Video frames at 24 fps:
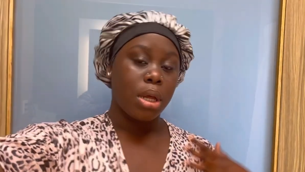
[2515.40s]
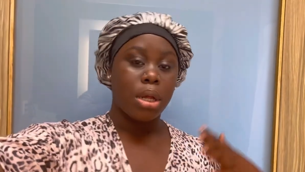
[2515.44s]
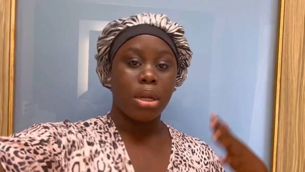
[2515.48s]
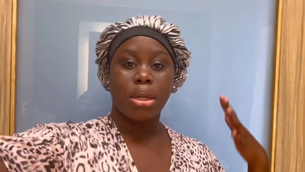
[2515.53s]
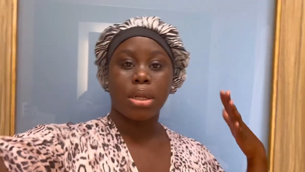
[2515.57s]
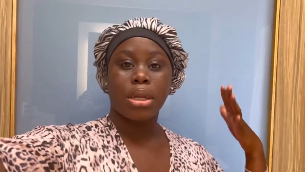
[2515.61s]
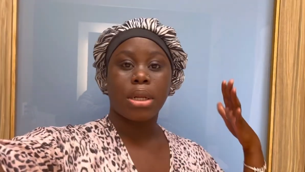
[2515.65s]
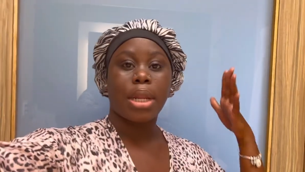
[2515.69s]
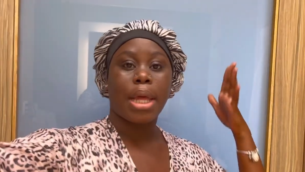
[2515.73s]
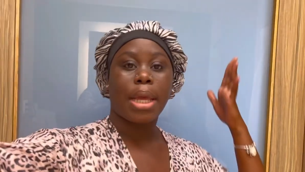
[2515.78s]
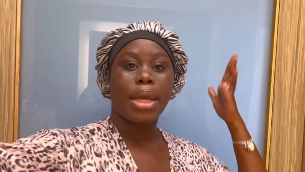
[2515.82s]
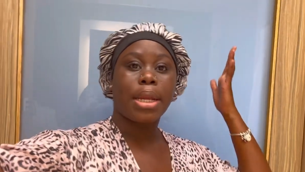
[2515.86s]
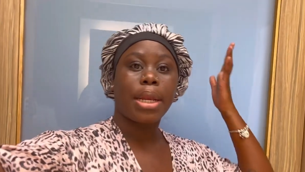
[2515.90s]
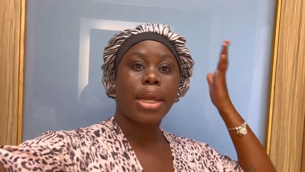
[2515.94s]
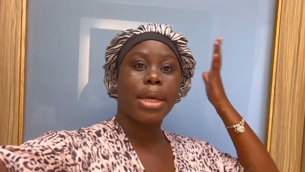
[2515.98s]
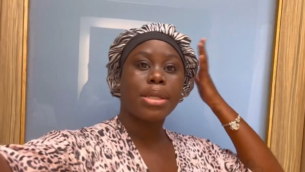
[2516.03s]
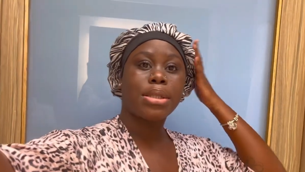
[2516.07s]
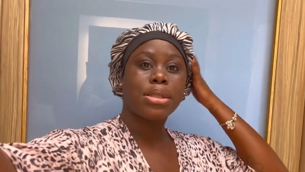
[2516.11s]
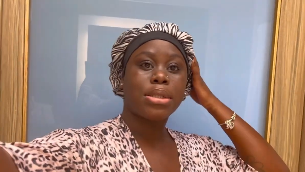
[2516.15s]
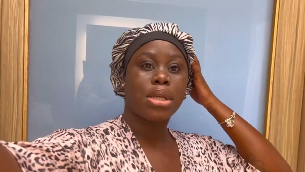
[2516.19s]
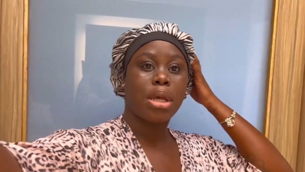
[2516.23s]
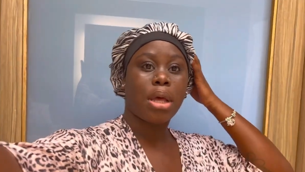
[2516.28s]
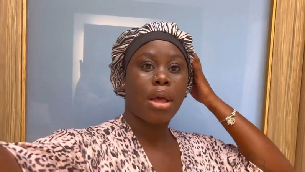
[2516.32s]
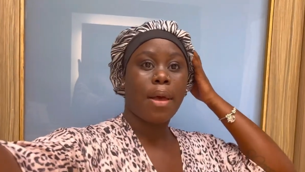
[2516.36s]
feel like
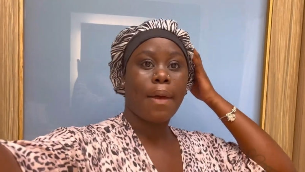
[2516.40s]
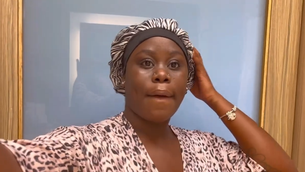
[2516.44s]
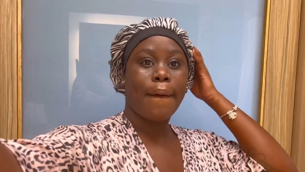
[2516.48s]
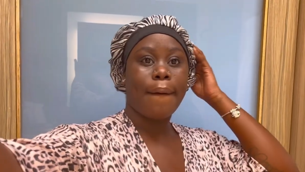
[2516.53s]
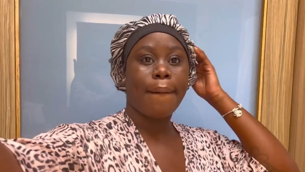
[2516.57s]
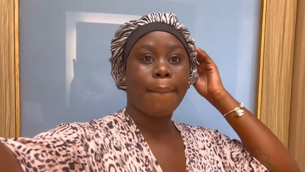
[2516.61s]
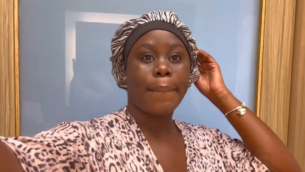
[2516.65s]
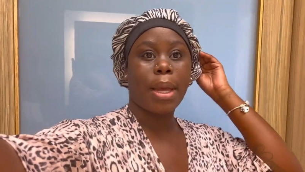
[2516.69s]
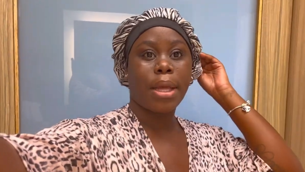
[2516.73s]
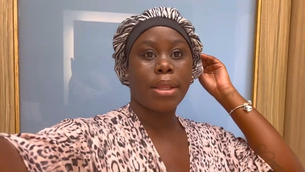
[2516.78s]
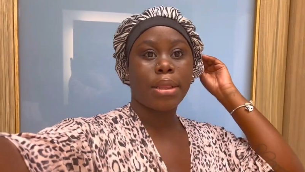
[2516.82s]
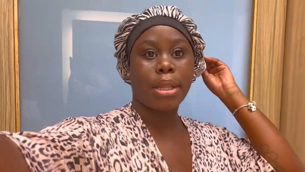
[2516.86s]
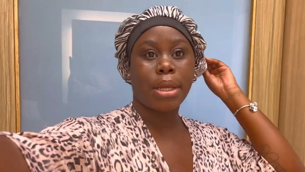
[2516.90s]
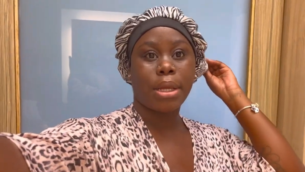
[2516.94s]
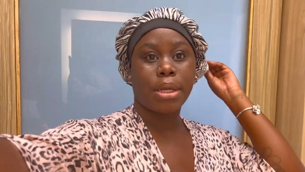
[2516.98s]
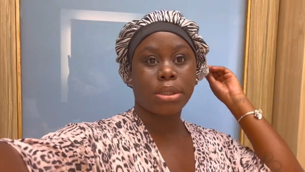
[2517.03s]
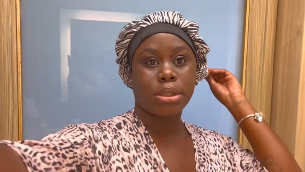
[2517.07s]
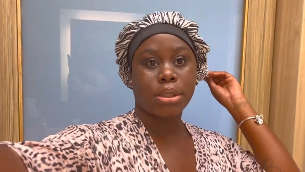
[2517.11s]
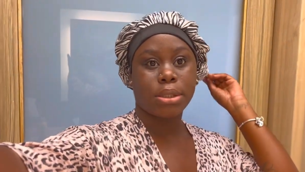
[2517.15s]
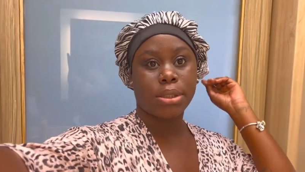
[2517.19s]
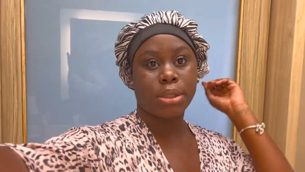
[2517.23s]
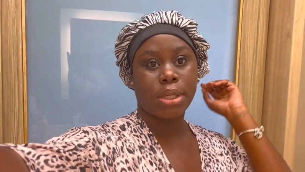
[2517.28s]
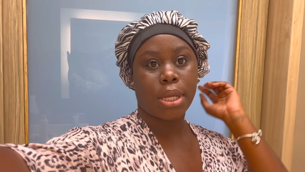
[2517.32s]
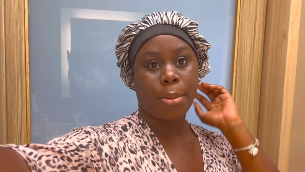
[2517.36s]
nighttime. I think I
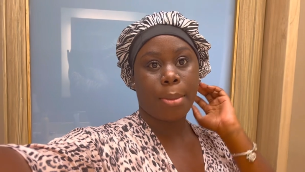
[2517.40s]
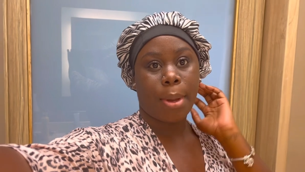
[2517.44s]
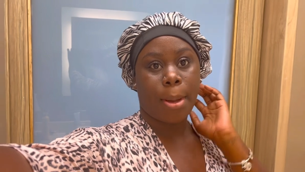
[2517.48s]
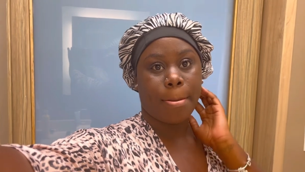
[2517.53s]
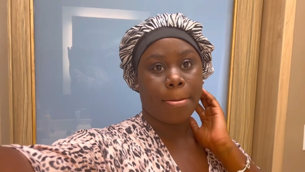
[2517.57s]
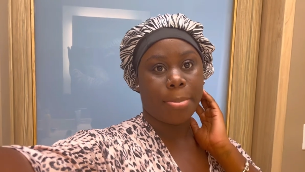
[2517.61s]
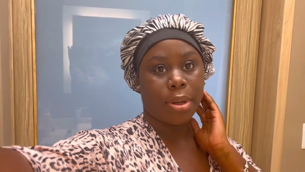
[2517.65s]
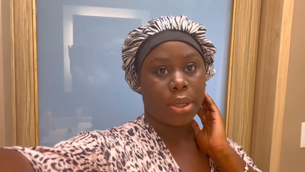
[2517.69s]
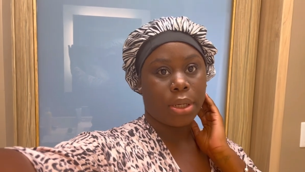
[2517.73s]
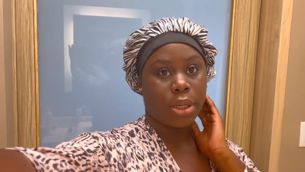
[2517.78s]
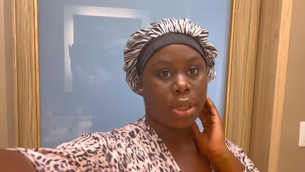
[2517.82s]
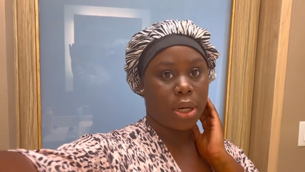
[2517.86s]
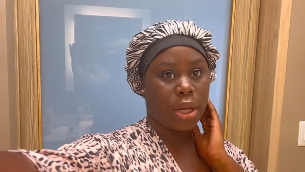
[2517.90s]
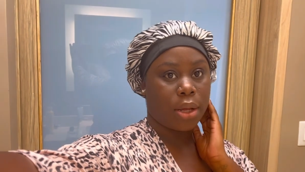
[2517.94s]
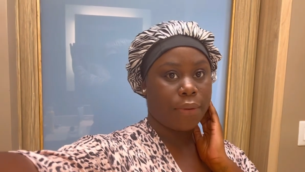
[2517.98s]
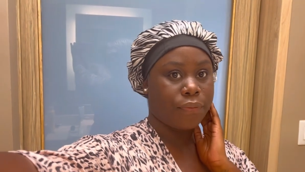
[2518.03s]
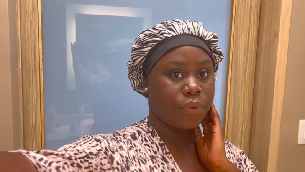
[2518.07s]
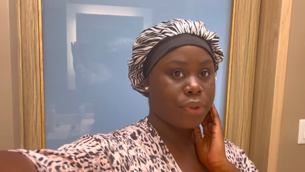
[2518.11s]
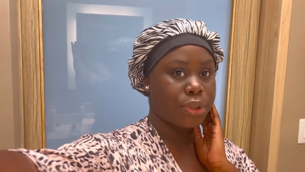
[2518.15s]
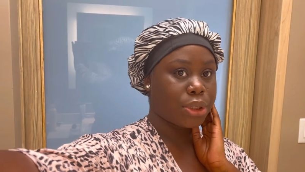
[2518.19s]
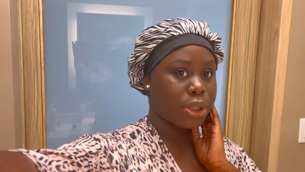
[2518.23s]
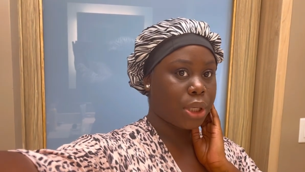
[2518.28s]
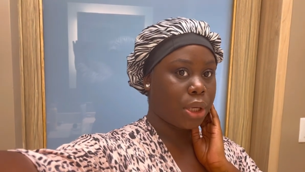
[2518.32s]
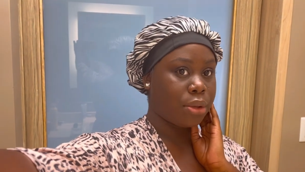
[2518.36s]
should take my bonnet off.
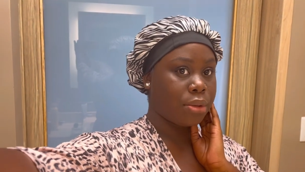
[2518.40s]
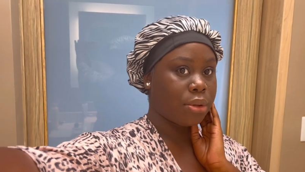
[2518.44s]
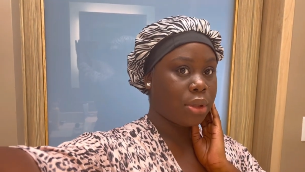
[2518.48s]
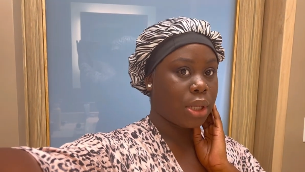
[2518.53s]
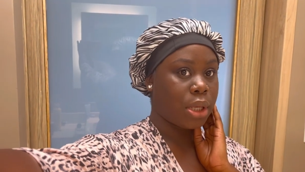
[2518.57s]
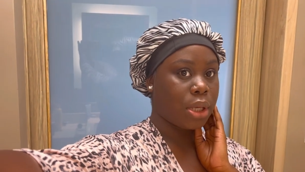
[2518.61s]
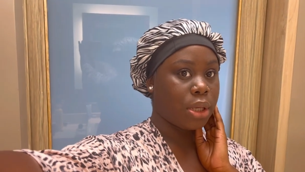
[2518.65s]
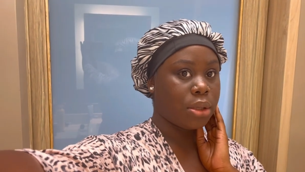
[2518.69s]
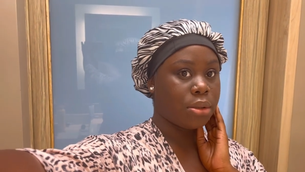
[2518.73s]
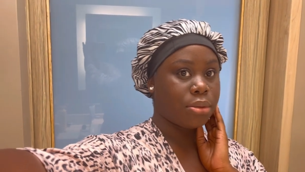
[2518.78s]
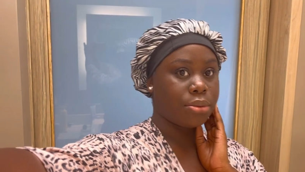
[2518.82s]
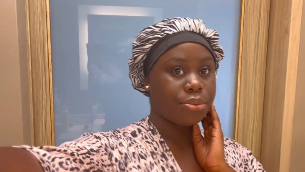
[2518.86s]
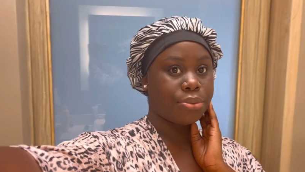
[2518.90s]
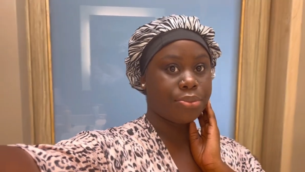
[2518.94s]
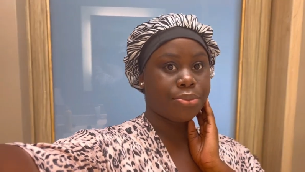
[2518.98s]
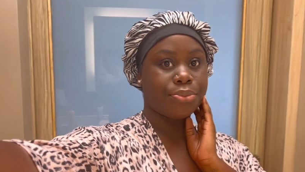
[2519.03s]
What y'all thinking?